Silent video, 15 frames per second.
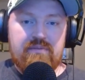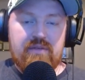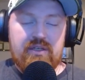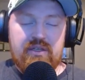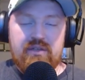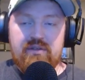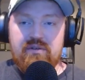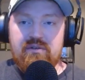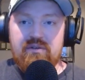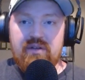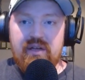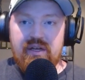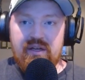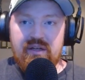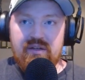additions
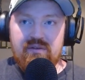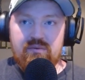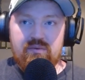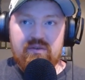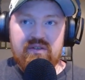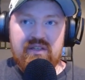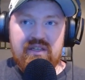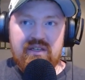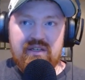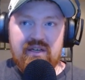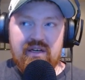and seeing